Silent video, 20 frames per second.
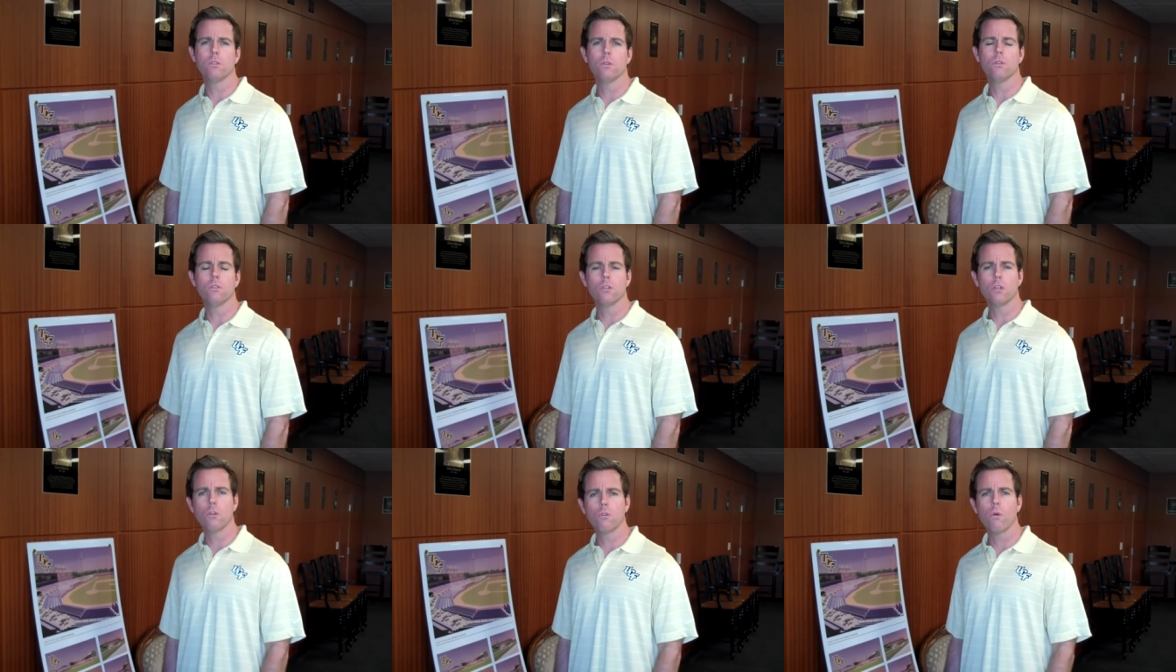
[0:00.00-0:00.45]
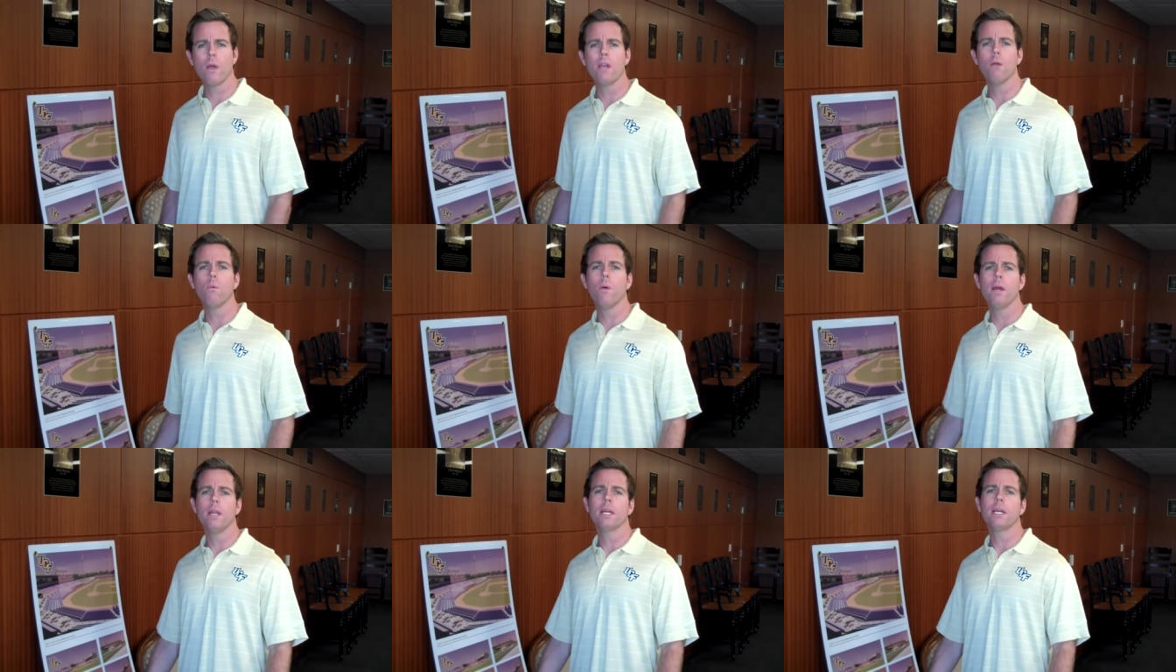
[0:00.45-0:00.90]
So it's a
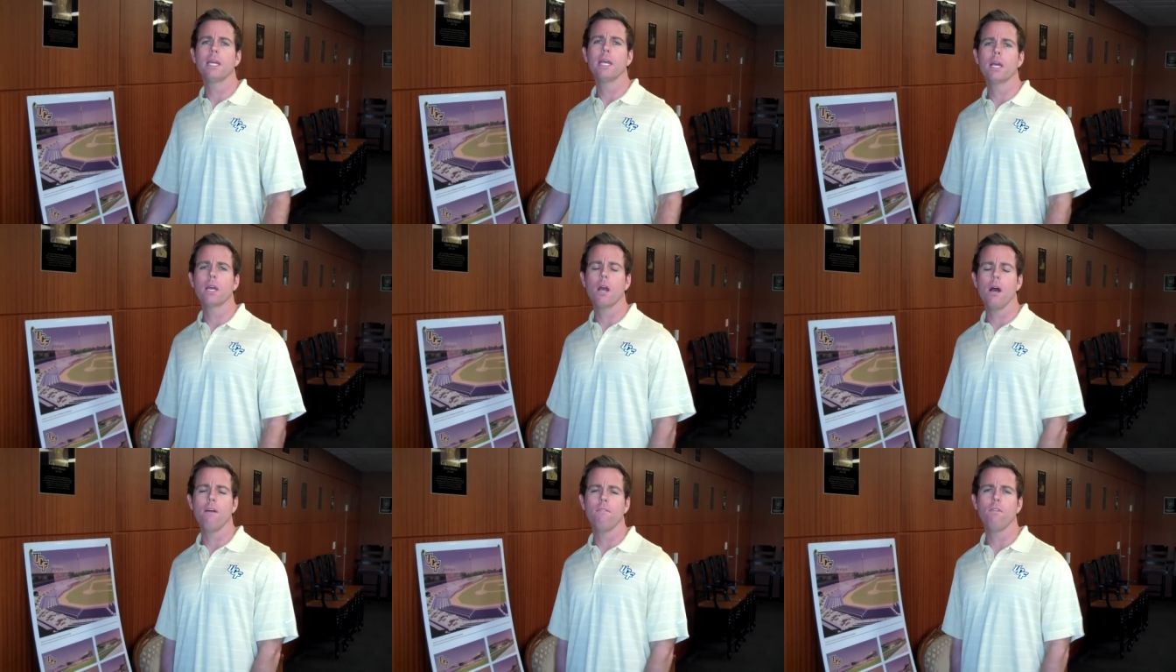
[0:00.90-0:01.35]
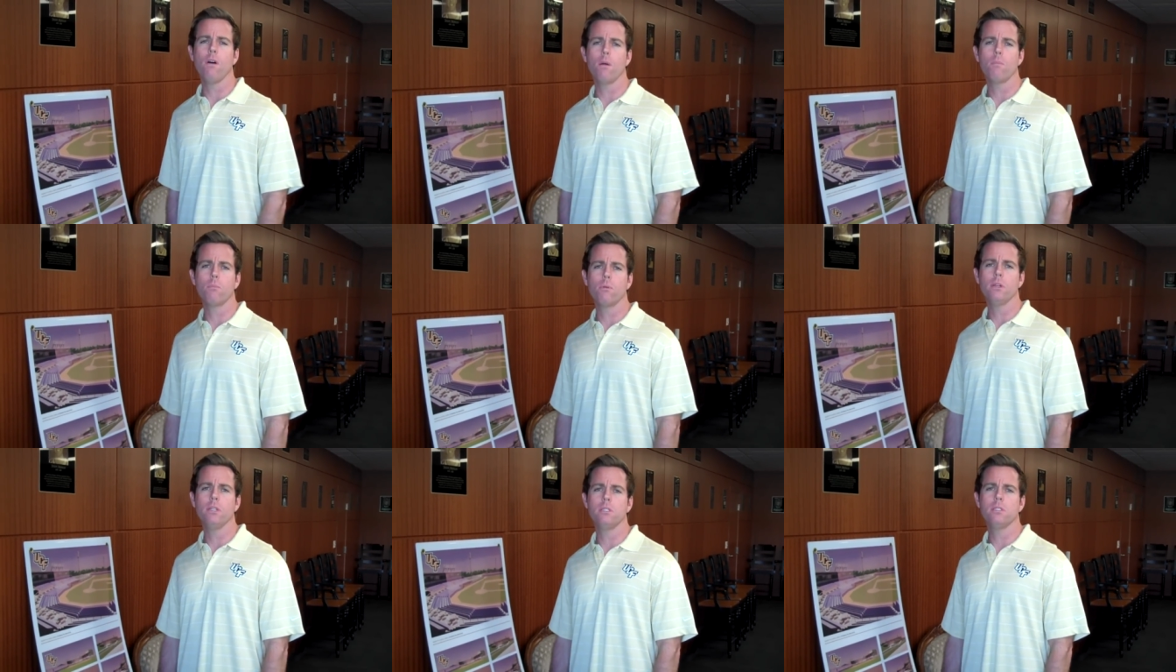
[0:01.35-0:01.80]
great way to kick off our
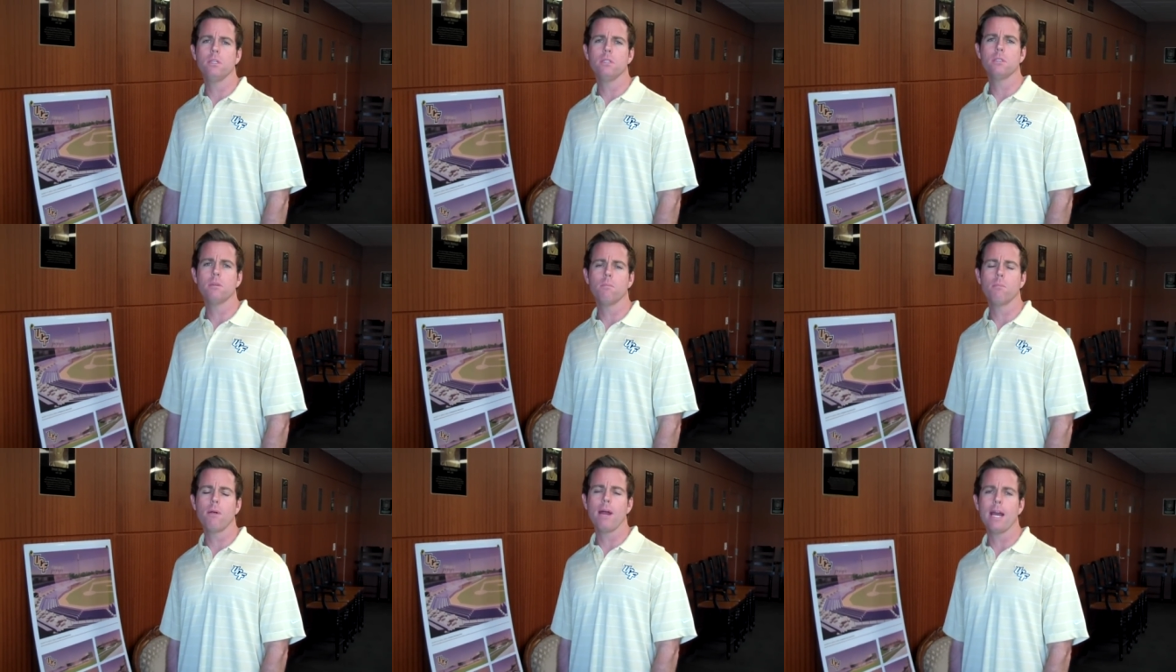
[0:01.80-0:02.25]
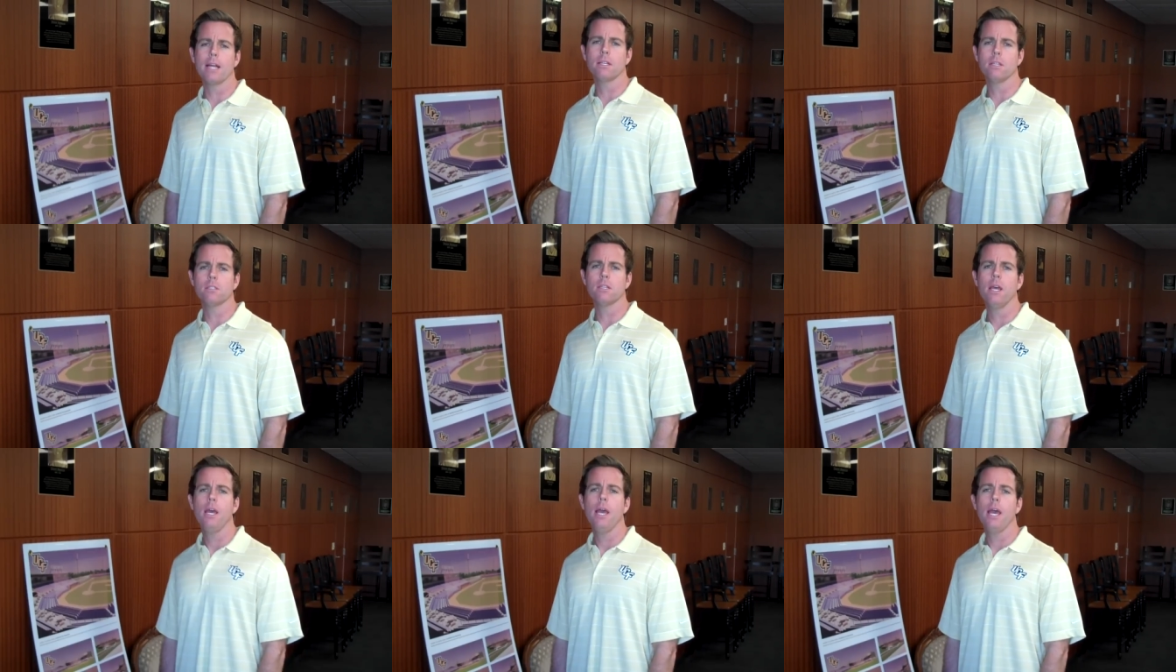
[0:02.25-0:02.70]
preseason
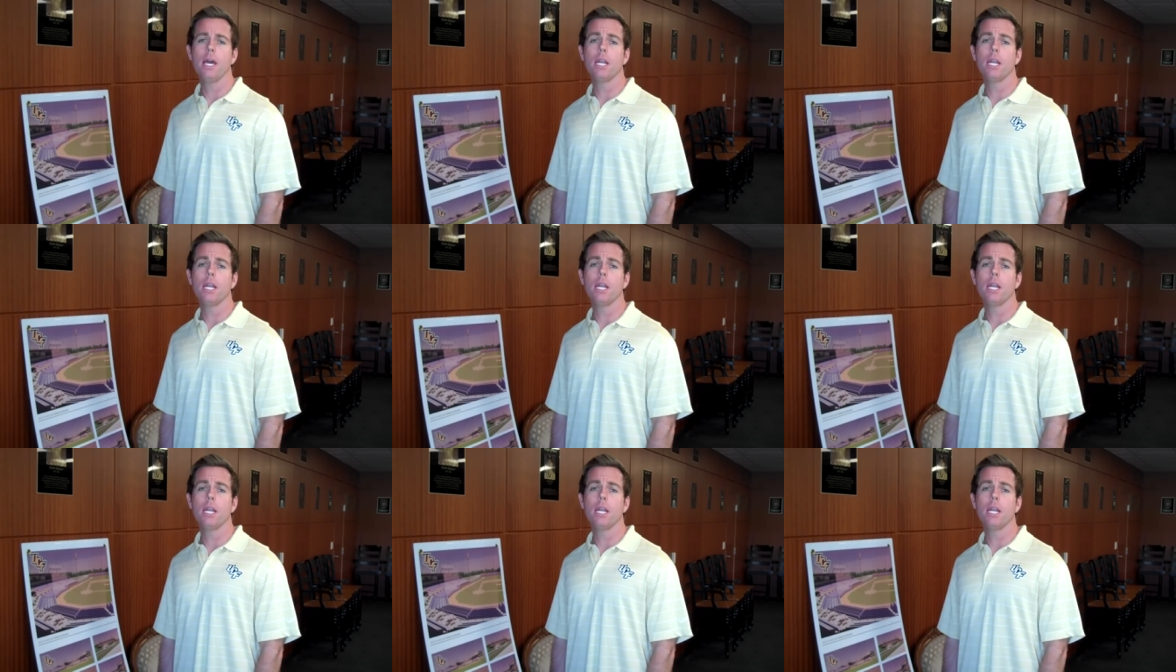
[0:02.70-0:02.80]
practice